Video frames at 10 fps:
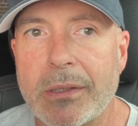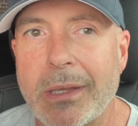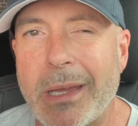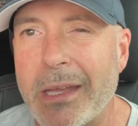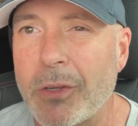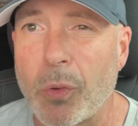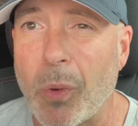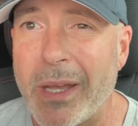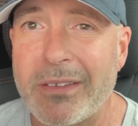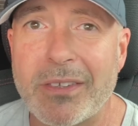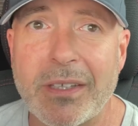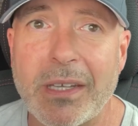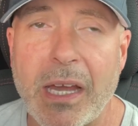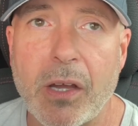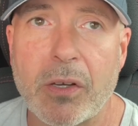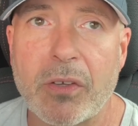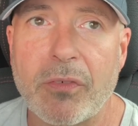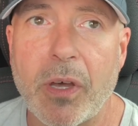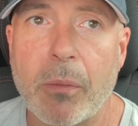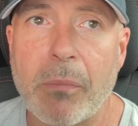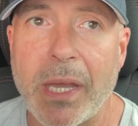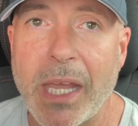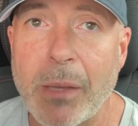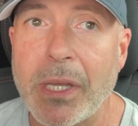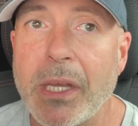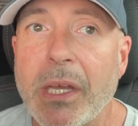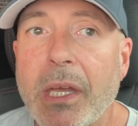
on the horizon out of Miami.